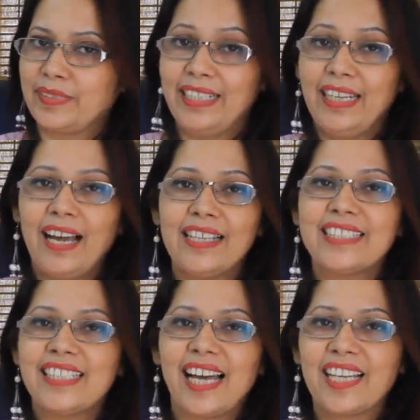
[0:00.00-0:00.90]
enhance
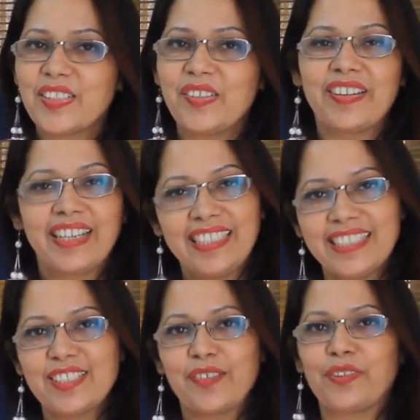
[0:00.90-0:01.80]
the natural
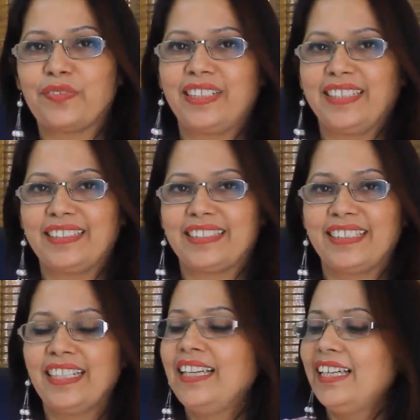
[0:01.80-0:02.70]
radiance of your face.
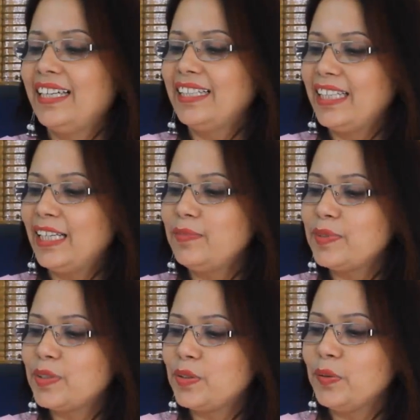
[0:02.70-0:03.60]
It
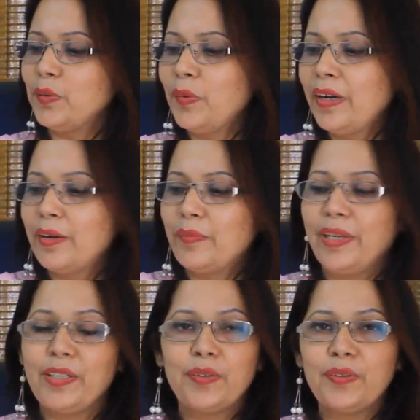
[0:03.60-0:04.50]
helps to
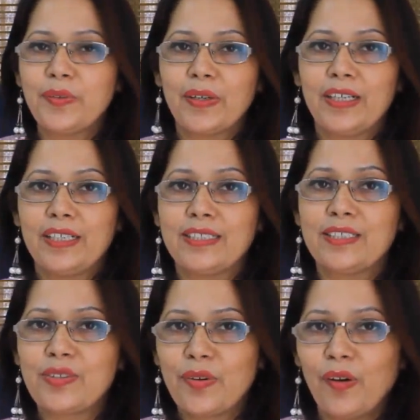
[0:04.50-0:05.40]
make you
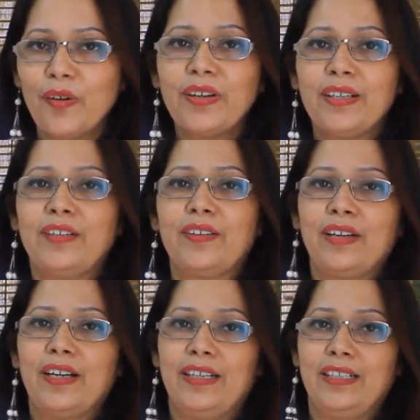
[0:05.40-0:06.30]
strong,
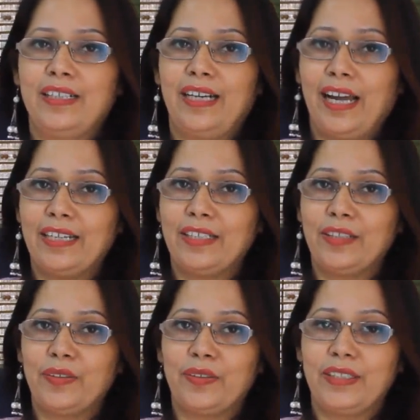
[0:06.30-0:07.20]
and
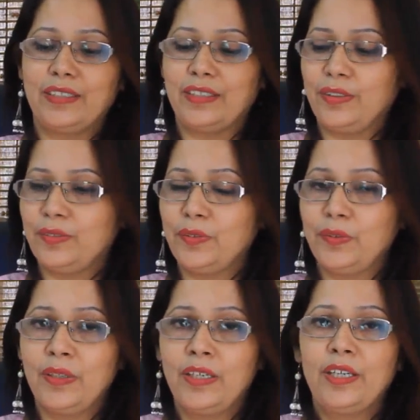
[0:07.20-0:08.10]

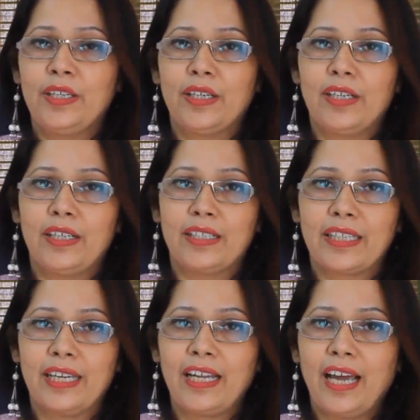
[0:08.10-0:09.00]
you
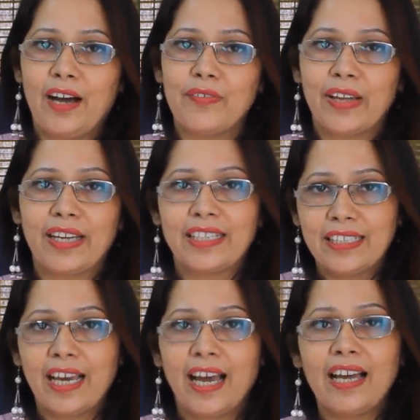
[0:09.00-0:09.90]
can have an
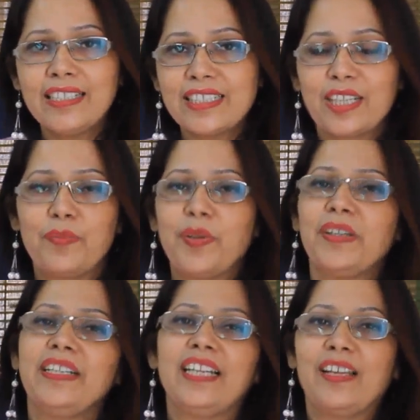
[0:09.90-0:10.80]
enhanced
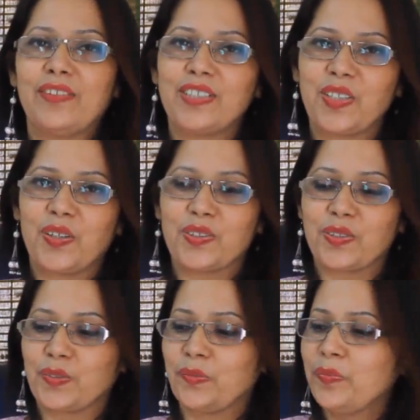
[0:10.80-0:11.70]
immunity levels
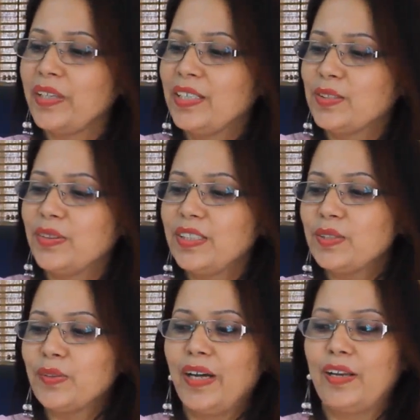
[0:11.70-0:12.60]
also. So it is
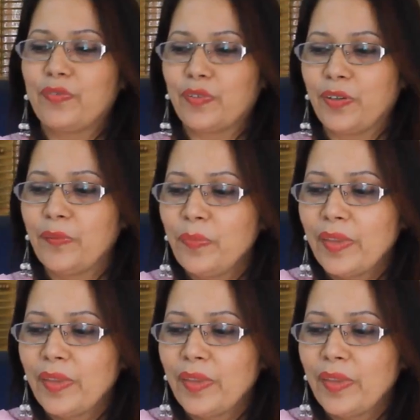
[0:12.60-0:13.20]
so helpful.